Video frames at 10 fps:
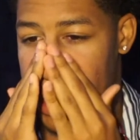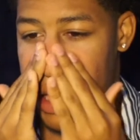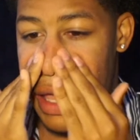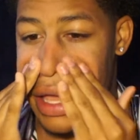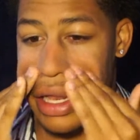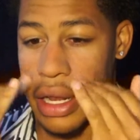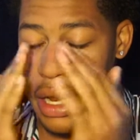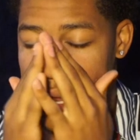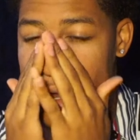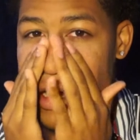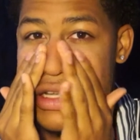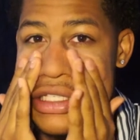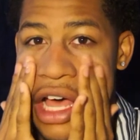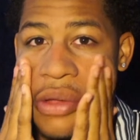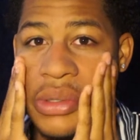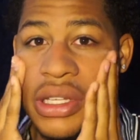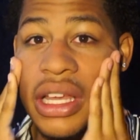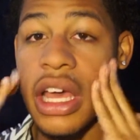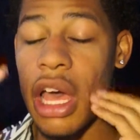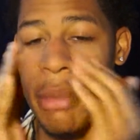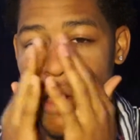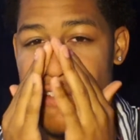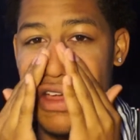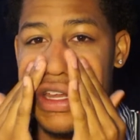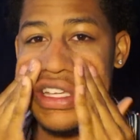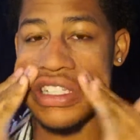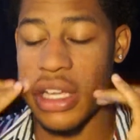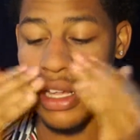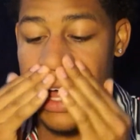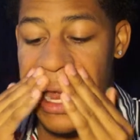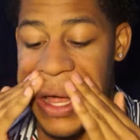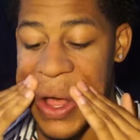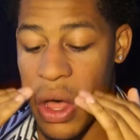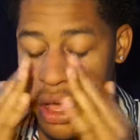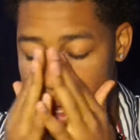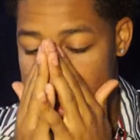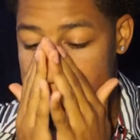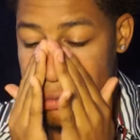and it just helps my foundation glide on.